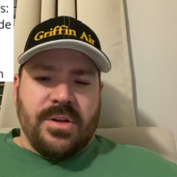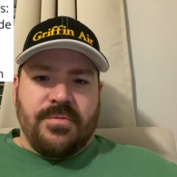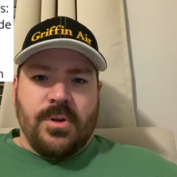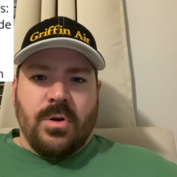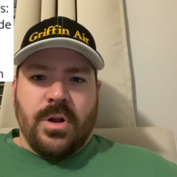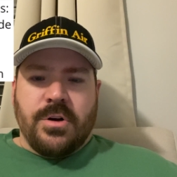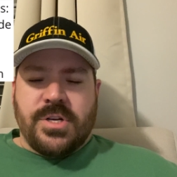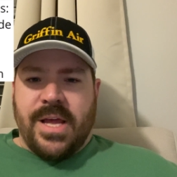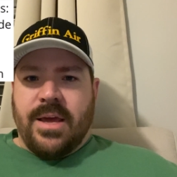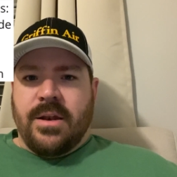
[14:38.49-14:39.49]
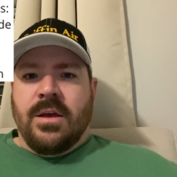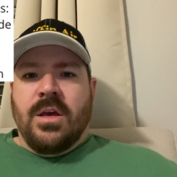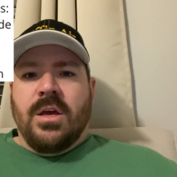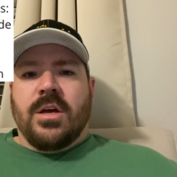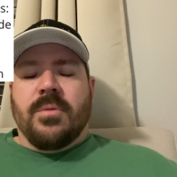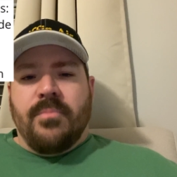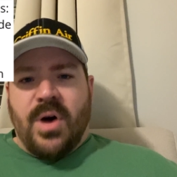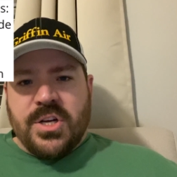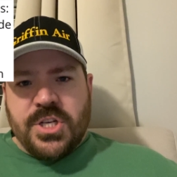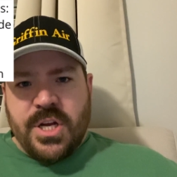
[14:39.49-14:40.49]
If you don't understand
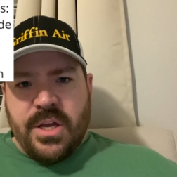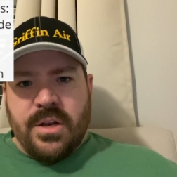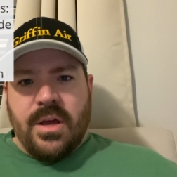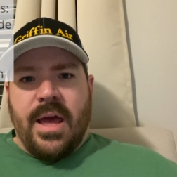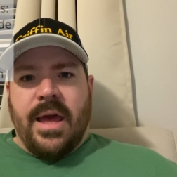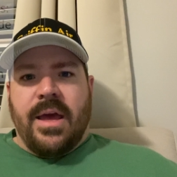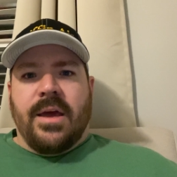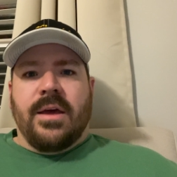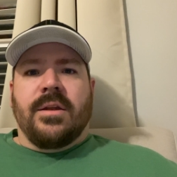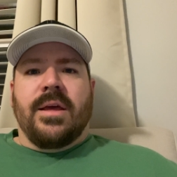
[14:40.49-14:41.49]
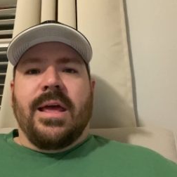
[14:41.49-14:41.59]
combustion and